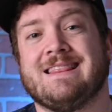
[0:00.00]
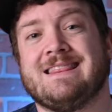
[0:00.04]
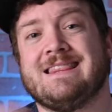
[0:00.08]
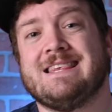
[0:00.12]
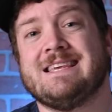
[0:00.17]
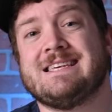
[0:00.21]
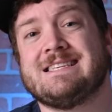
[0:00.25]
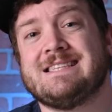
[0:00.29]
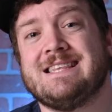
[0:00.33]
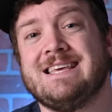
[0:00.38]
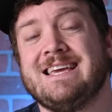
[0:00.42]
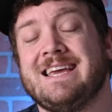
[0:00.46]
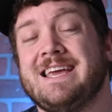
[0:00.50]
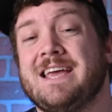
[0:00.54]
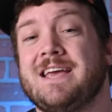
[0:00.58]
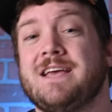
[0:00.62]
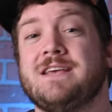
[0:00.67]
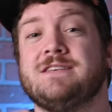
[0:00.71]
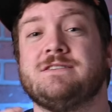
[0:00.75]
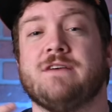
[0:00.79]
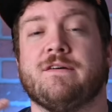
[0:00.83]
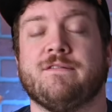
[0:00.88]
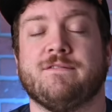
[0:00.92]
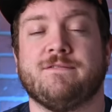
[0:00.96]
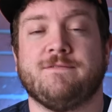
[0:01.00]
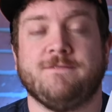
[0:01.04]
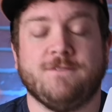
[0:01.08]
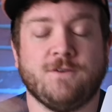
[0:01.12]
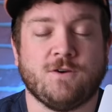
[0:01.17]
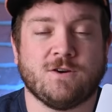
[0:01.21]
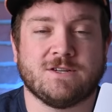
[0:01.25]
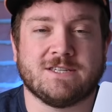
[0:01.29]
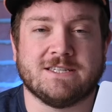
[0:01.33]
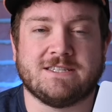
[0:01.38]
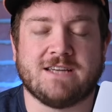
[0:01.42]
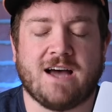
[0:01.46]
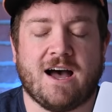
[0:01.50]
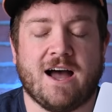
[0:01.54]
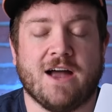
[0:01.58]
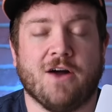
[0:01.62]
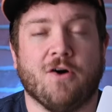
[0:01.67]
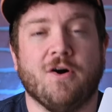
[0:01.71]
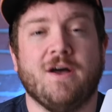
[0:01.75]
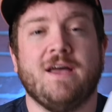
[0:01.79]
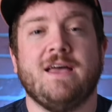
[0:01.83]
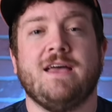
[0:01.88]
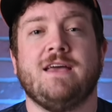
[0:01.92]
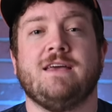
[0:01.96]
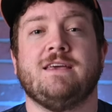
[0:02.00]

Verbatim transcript: This thing is versatile.